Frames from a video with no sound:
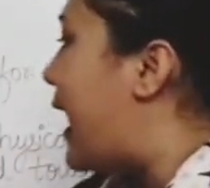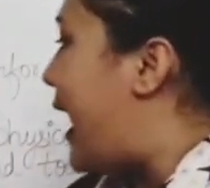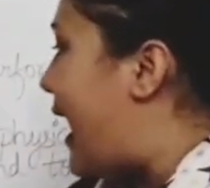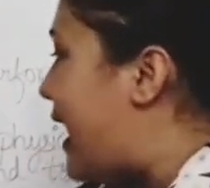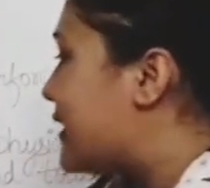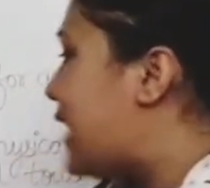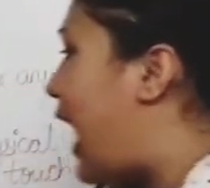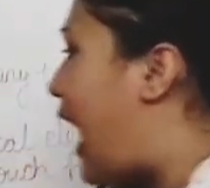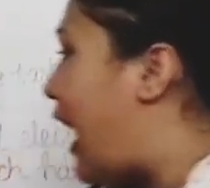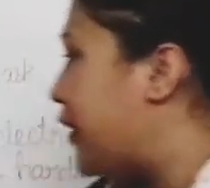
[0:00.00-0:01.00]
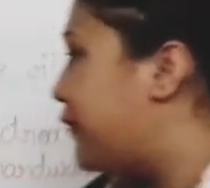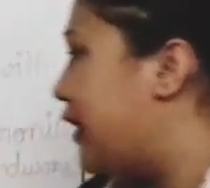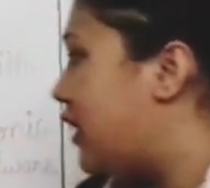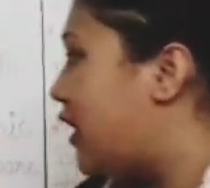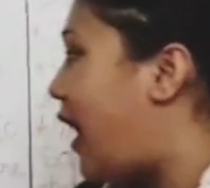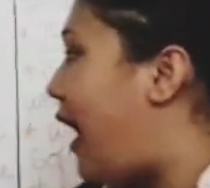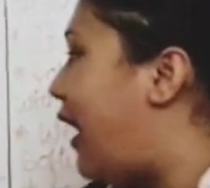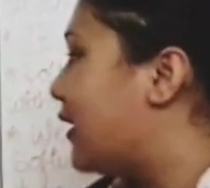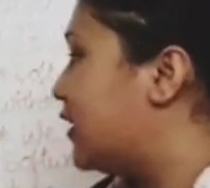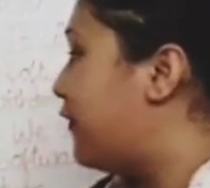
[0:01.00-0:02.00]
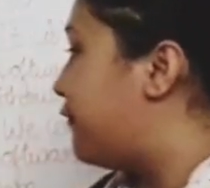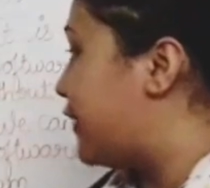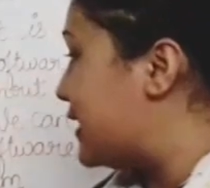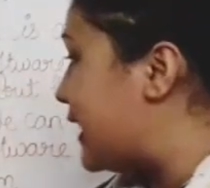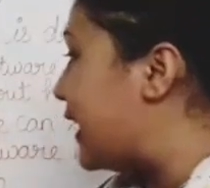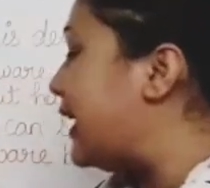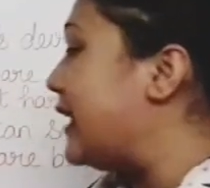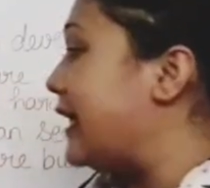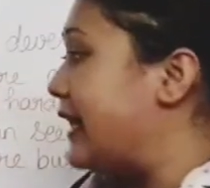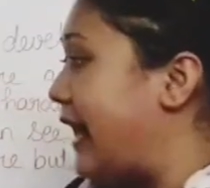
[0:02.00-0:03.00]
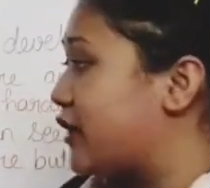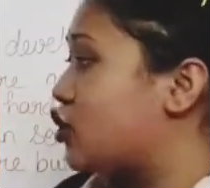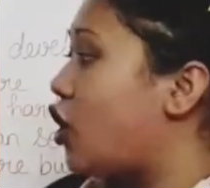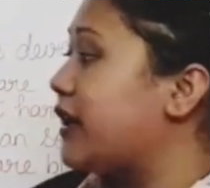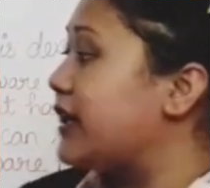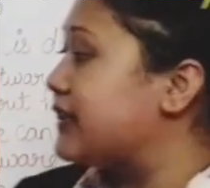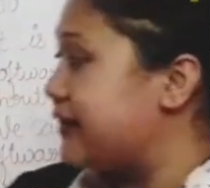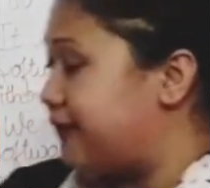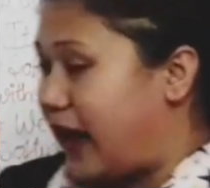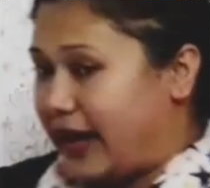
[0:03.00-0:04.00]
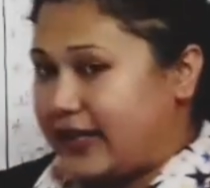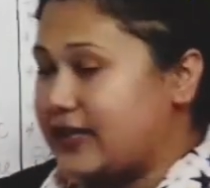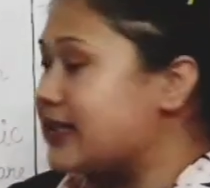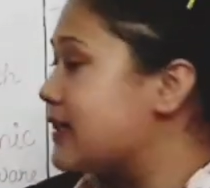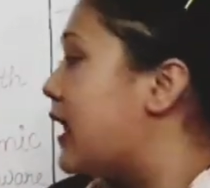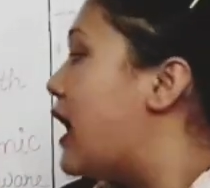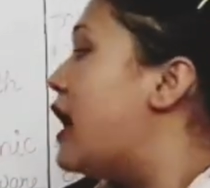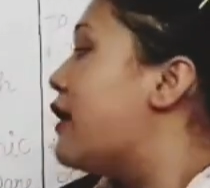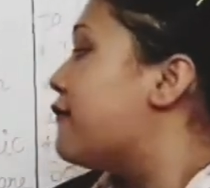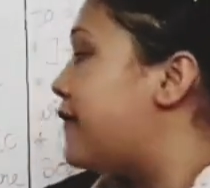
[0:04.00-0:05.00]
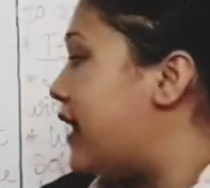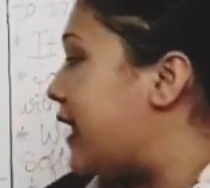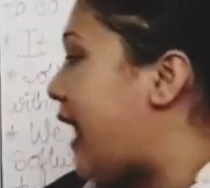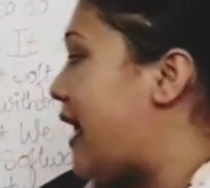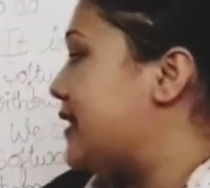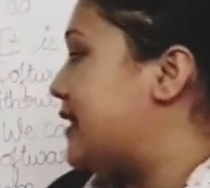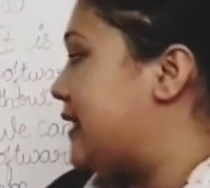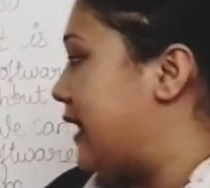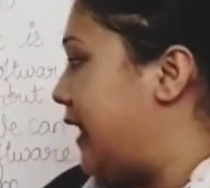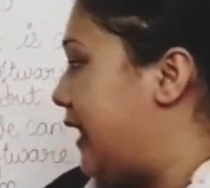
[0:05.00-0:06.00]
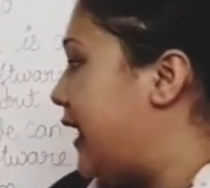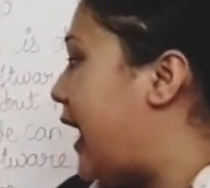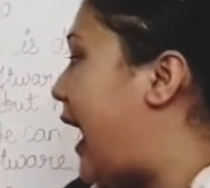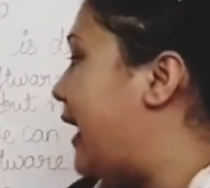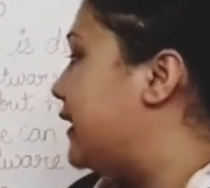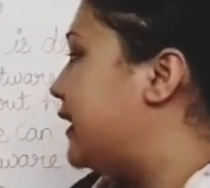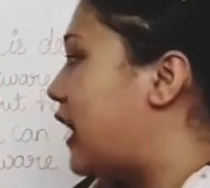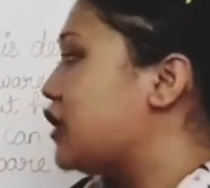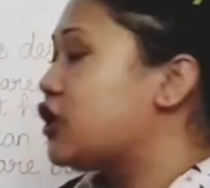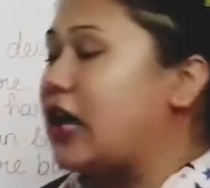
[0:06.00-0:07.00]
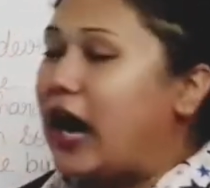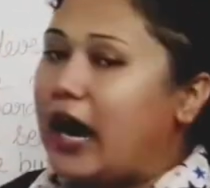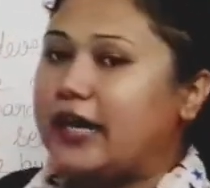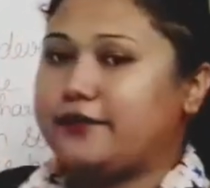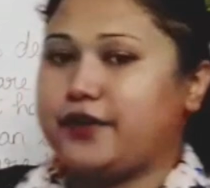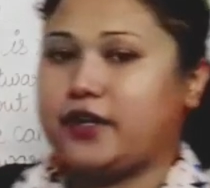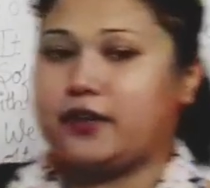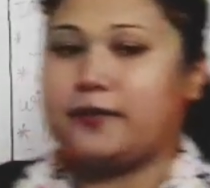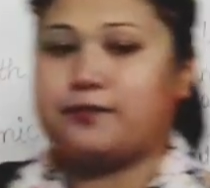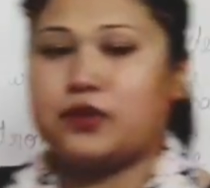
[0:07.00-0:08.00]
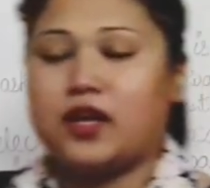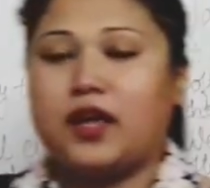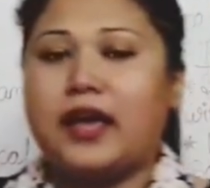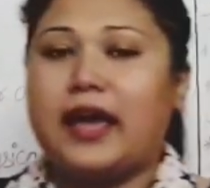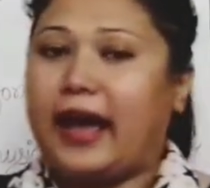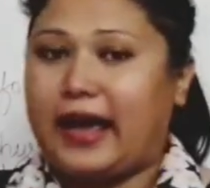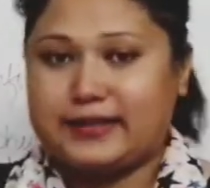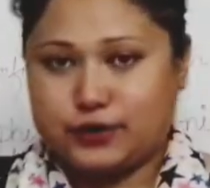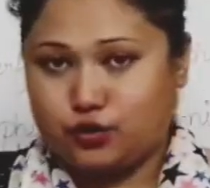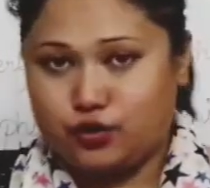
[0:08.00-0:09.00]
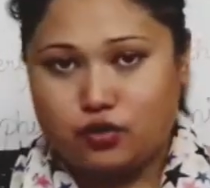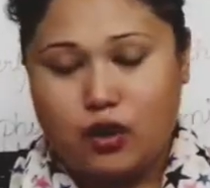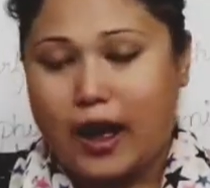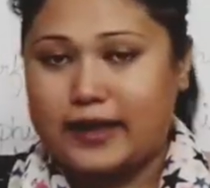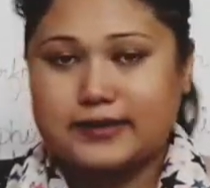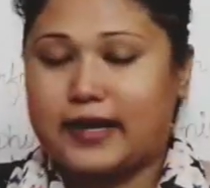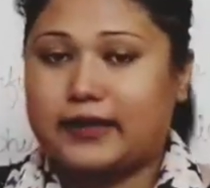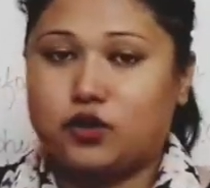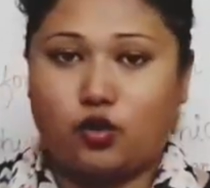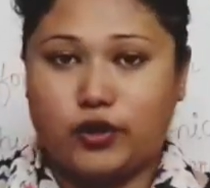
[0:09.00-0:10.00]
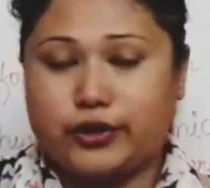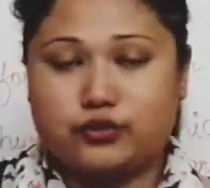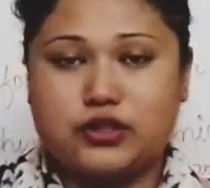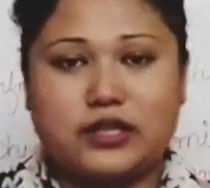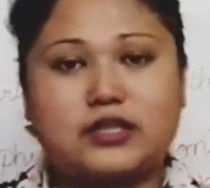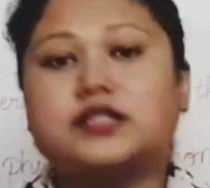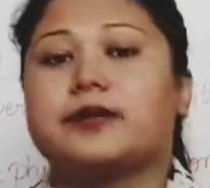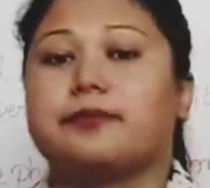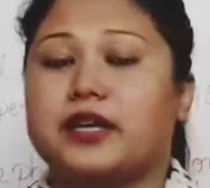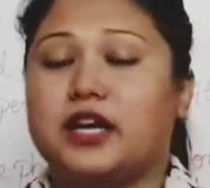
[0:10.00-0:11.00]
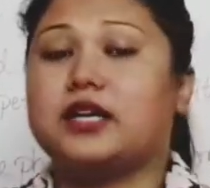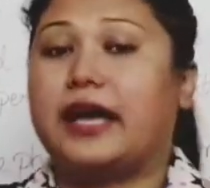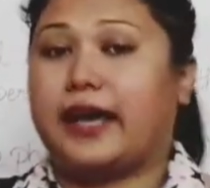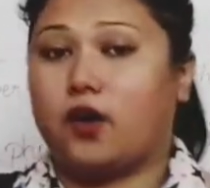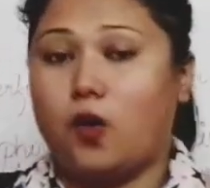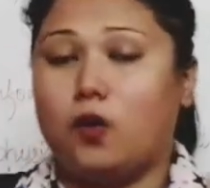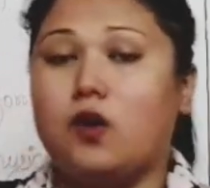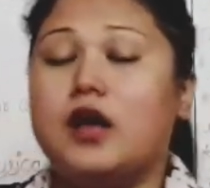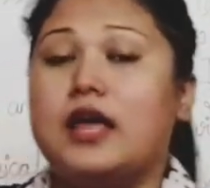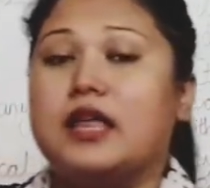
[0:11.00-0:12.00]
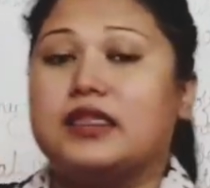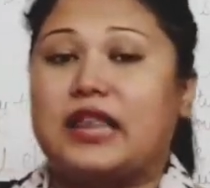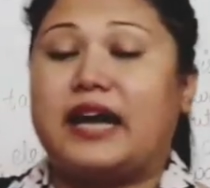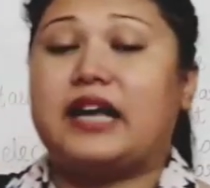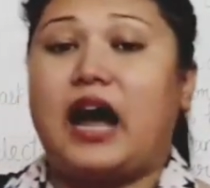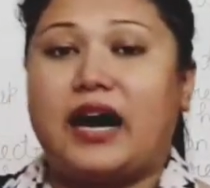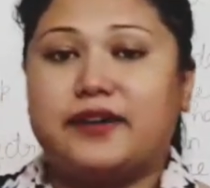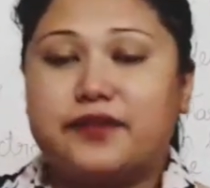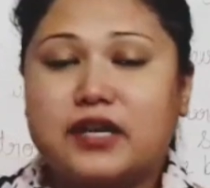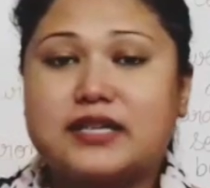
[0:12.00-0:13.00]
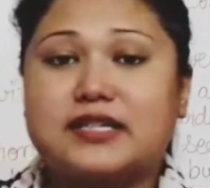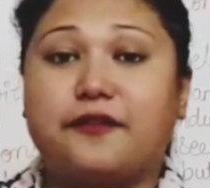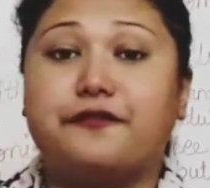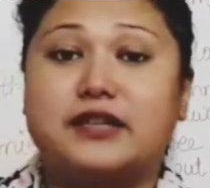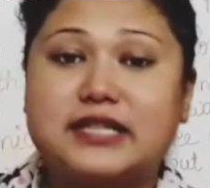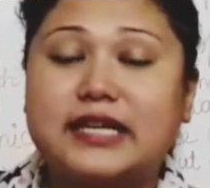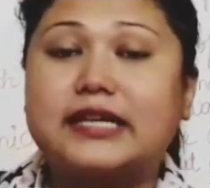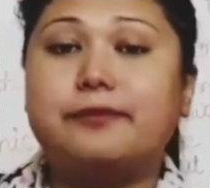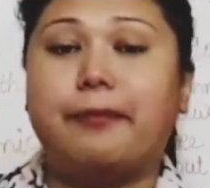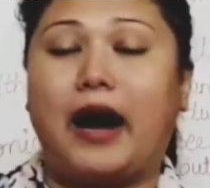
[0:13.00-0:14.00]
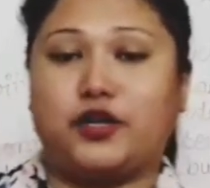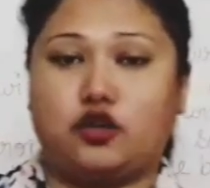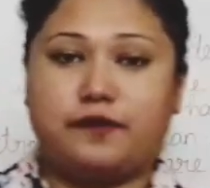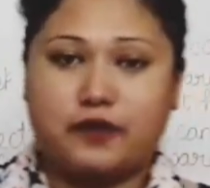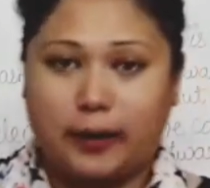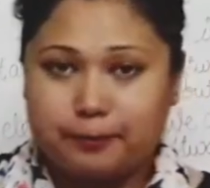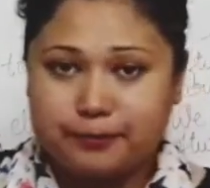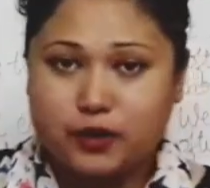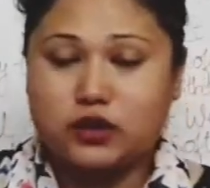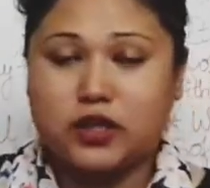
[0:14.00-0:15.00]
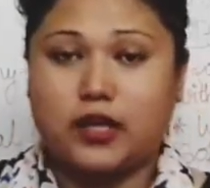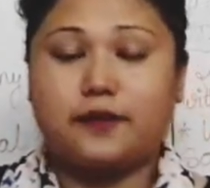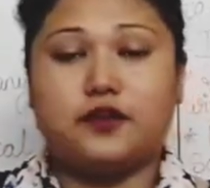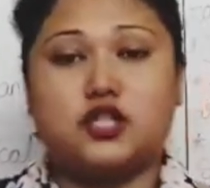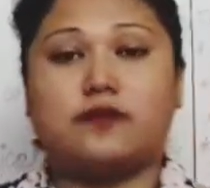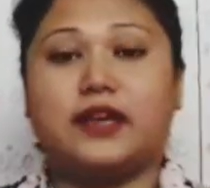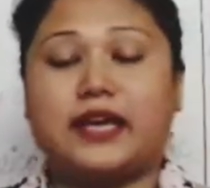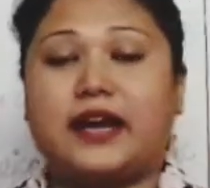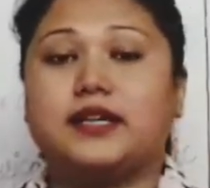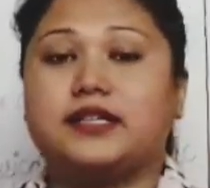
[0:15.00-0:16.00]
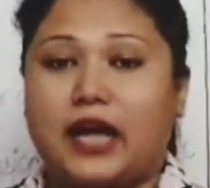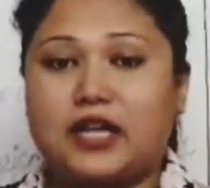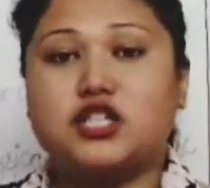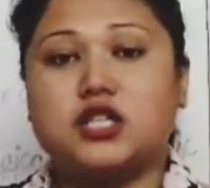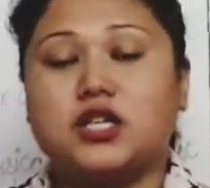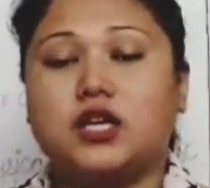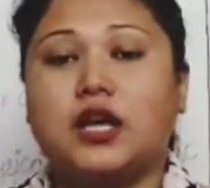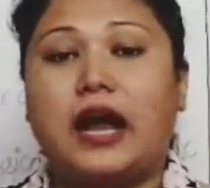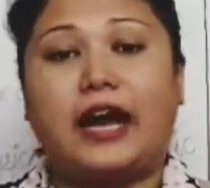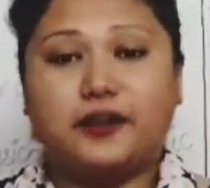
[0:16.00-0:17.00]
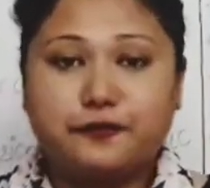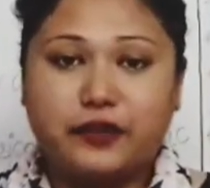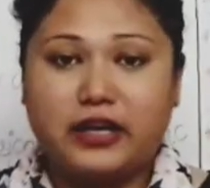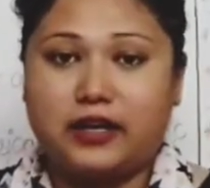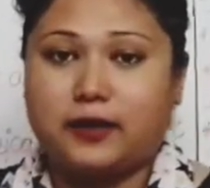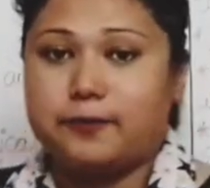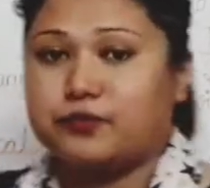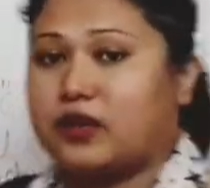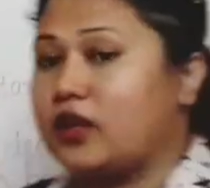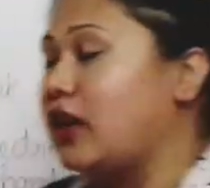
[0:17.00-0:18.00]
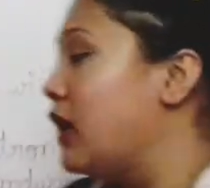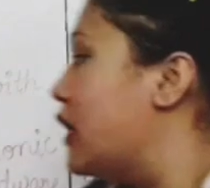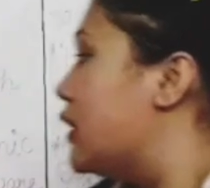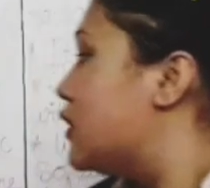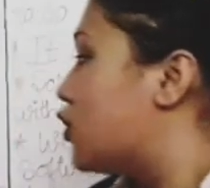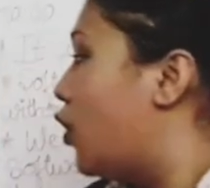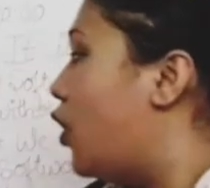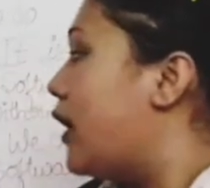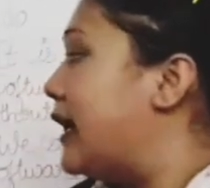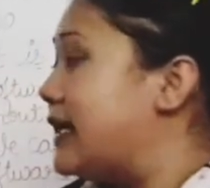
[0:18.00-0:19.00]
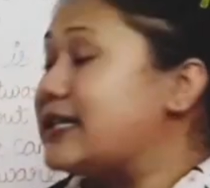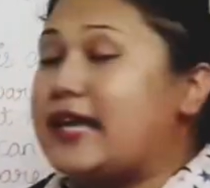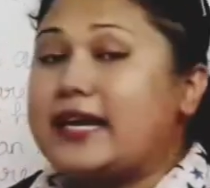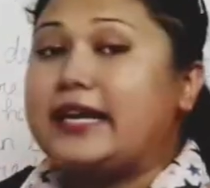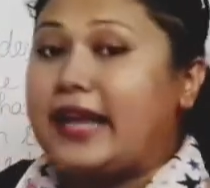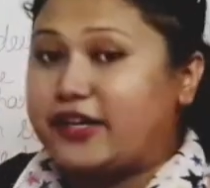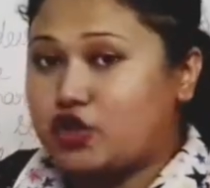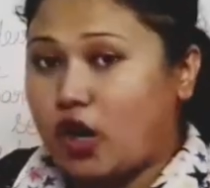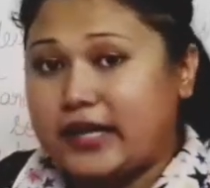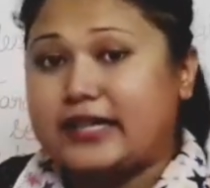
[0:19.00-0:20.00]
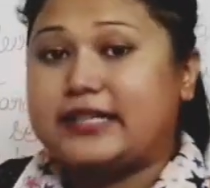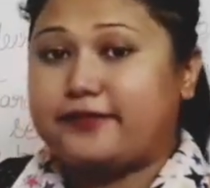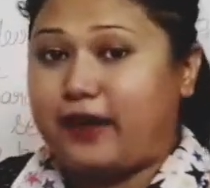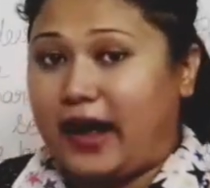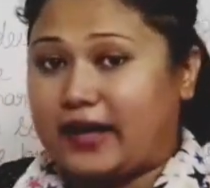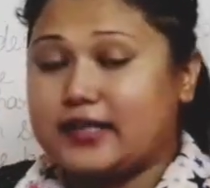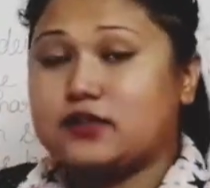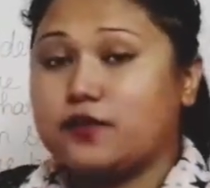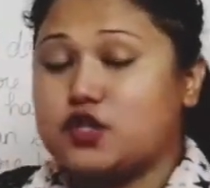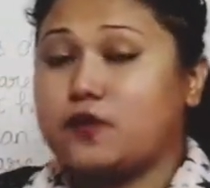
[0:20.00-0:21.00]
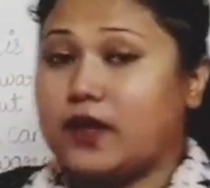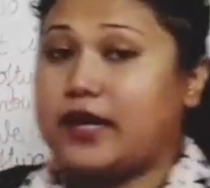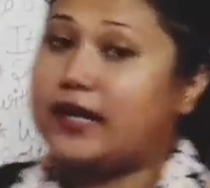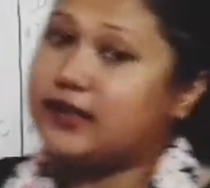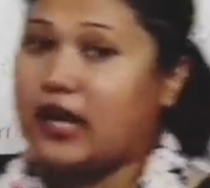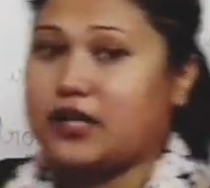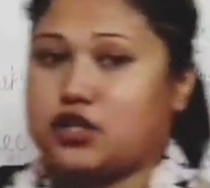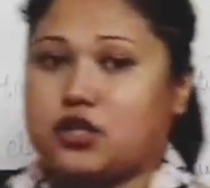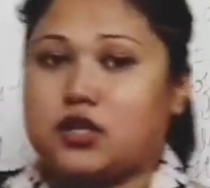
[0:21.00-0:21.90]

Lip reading: as hardware are the physical electronic device, we can see and touch hardware. As you know, as I told you just minute ago, that hardware is a physical part of computer which we can touch and feel. So it is an electronic device which we can touch.